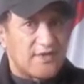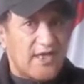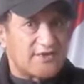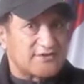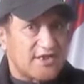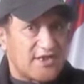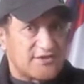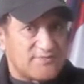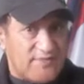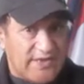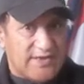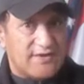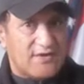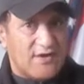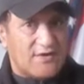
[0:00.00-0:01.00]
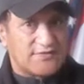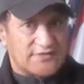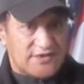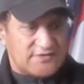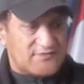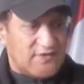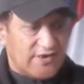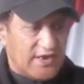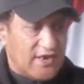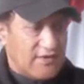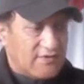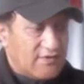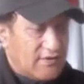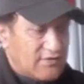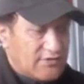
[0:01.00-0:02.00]
as I speak on this video.
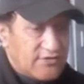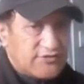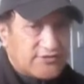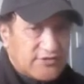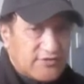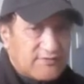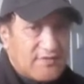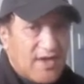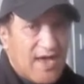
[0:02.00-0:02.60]
YouTube.